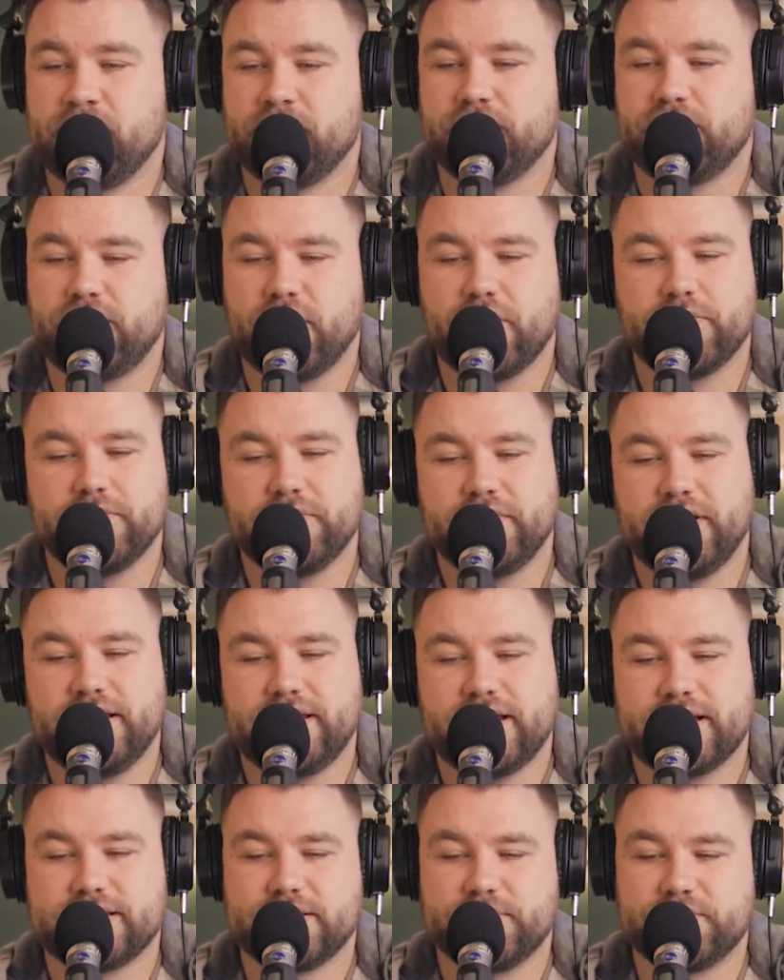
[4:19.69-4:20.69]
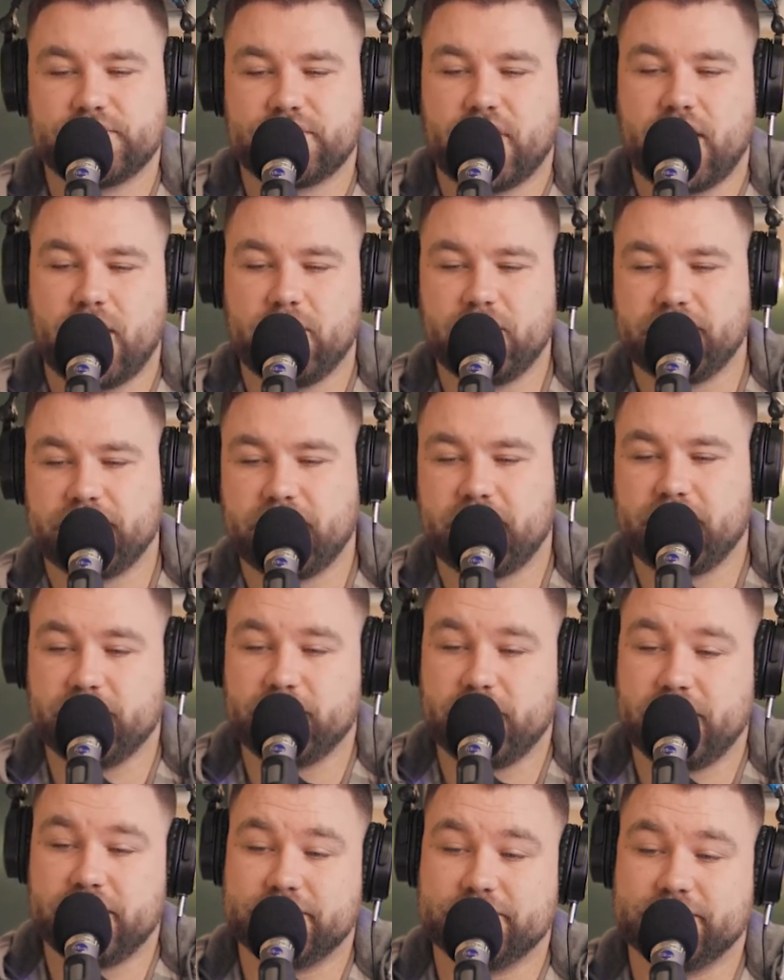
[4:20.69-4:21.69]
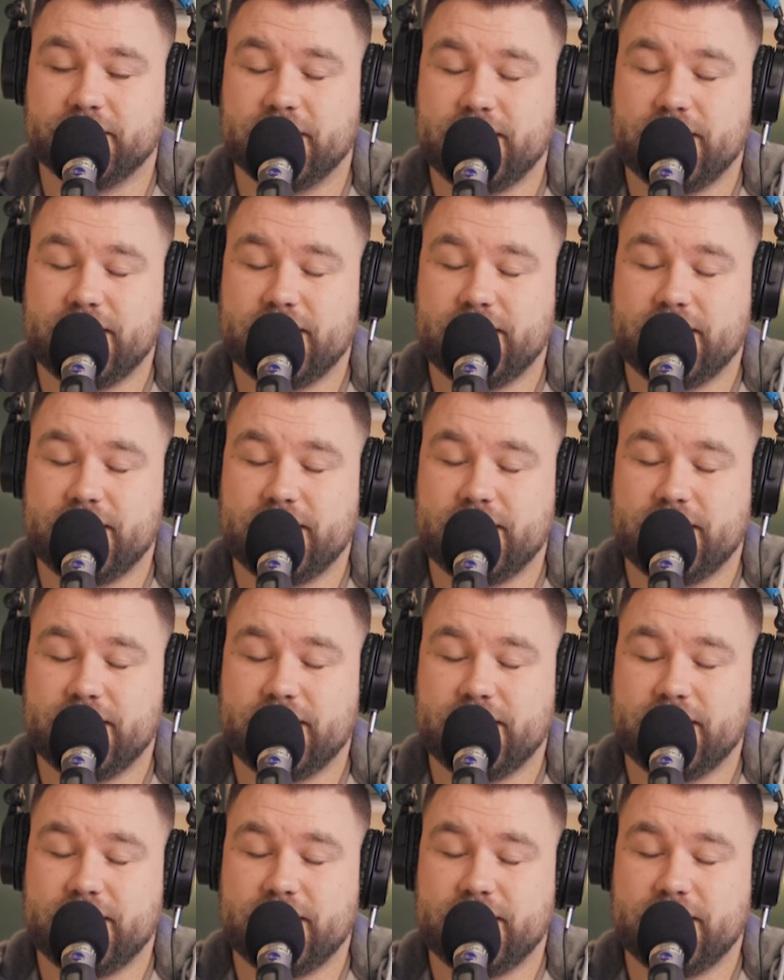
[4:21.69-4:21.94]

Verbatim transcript: So hit that subscribe or follow button